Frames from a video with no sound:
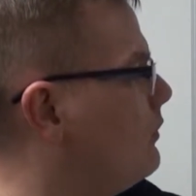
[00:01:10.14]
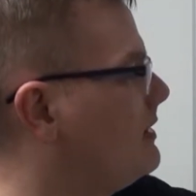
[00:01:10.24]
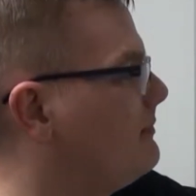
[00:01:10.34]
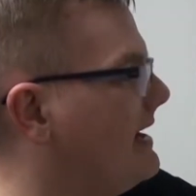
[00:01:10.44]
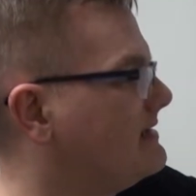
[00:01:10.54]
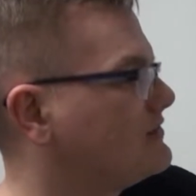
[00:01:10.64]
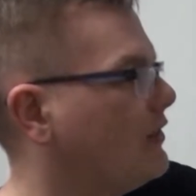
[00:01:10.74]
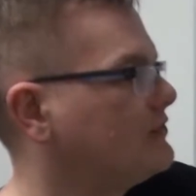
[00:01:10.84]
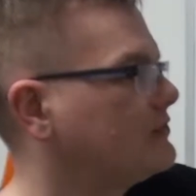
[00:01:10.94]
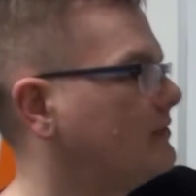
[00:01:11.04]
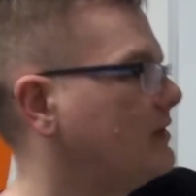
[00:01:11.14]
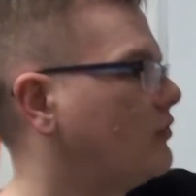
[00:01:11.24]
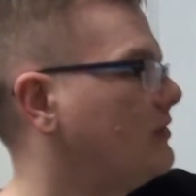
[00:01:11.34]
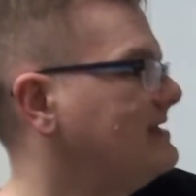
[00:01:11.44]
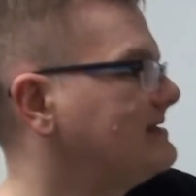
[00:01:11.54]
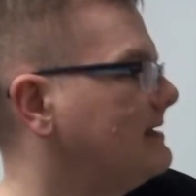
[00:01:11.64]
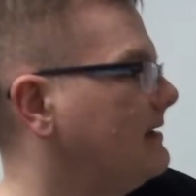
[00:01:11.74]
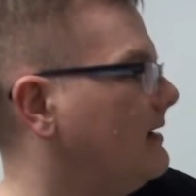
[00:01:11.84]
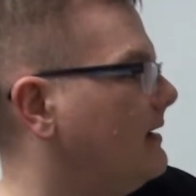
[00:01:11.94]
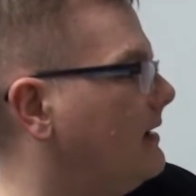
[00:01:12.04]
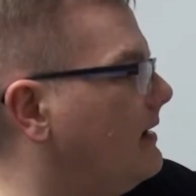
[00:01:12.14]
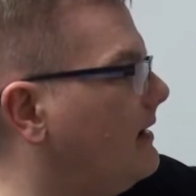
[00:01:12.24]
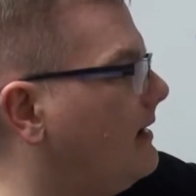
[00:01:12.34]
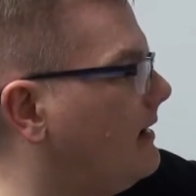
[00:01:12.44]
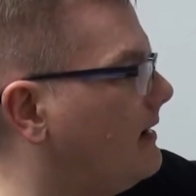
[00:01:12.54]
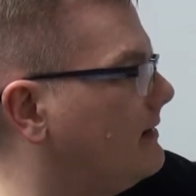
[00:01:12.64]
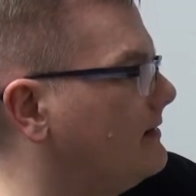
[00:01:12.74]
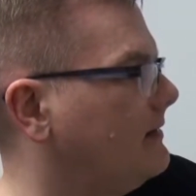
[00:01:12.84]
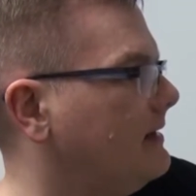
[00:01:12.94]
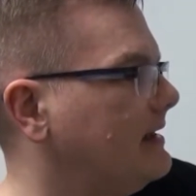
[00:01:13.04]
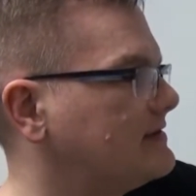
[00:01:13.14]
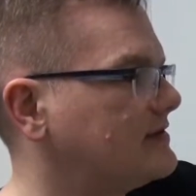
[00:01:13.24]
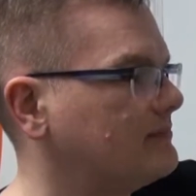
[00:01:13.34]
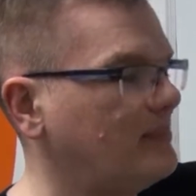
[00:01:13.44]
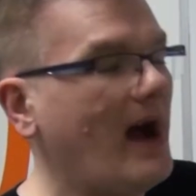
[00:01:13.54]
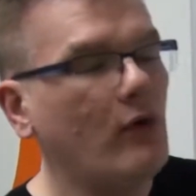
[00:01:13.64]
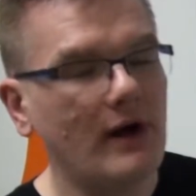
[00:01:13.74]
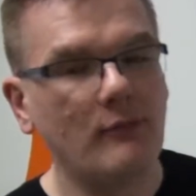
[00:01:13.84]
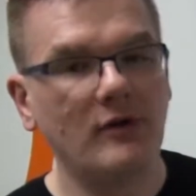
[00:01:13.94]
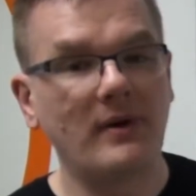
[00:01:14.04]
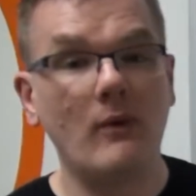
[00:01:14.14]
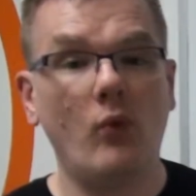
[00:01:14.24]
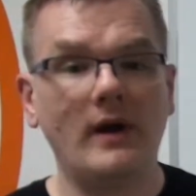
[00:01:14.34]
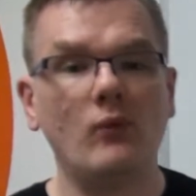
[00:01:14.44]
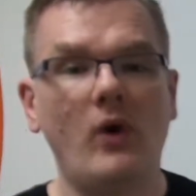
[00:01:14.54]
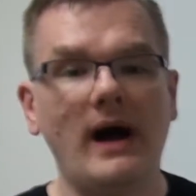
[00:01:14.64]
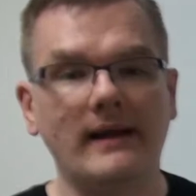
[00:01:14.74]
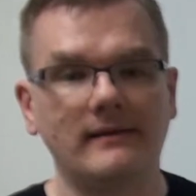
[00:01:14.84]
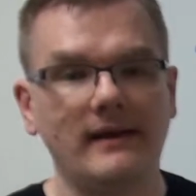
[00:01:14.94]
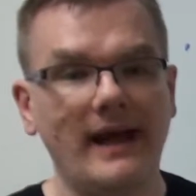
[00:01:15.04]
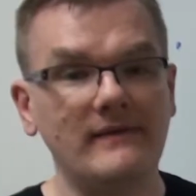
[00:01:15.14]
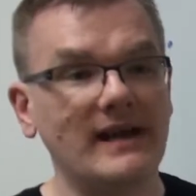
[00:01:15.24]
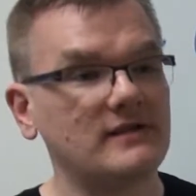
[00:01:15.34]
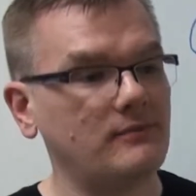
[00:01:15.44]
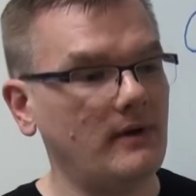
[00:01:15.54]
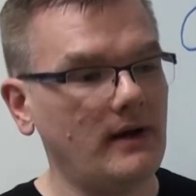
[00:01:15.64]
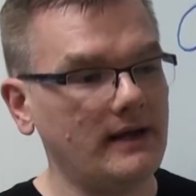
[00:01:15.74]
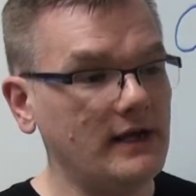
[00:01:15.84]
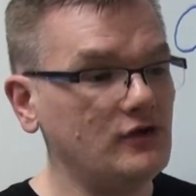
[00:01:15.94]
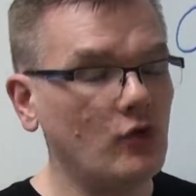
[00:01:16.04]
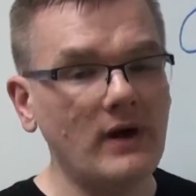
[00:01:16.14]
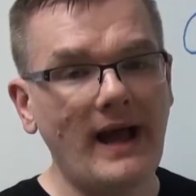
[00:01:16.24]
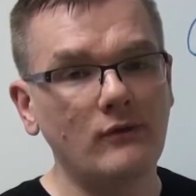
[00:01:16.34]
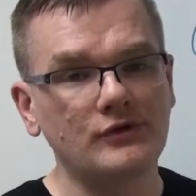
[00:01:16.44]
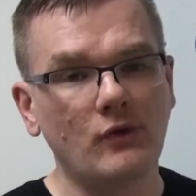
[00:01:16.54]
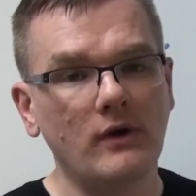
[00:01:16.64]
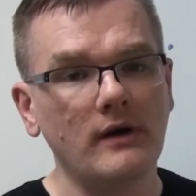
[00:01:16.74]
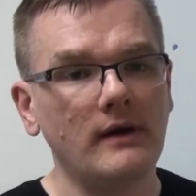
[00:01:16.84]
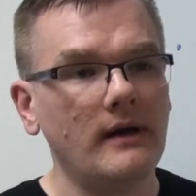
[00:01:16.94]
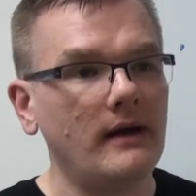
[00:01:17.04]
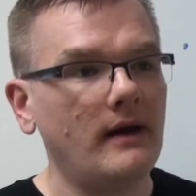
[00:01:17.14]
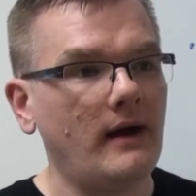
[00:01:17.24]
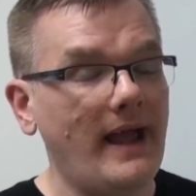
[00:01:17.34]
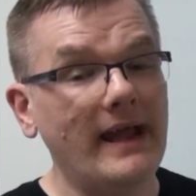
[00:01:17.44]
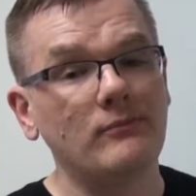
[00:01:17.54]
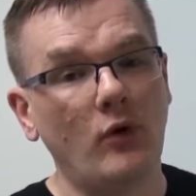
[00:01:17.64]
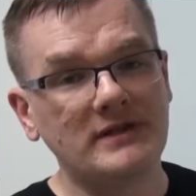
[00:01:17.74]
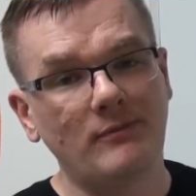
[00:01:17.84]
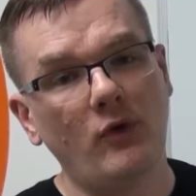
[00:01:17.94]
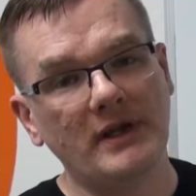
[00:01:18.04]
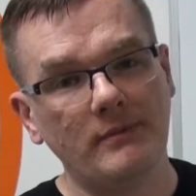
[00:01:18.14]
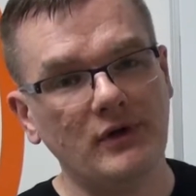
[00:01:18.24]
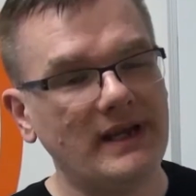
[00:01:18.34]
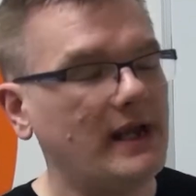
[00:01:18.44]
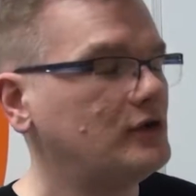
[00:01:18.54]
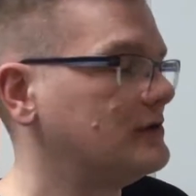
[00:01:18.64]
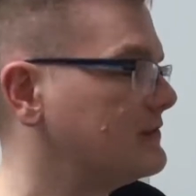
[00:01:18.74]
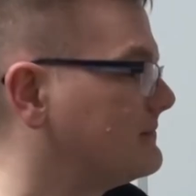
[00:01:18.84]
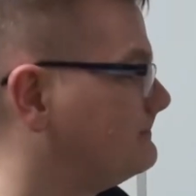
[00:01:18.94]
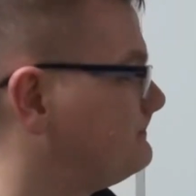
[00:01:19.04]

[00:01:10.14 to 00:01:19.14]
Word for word: 1 band is also increasing uh, its power output by 1 watt, and that's uh, indoor, outdoor, uh, and point-to-point -point communications.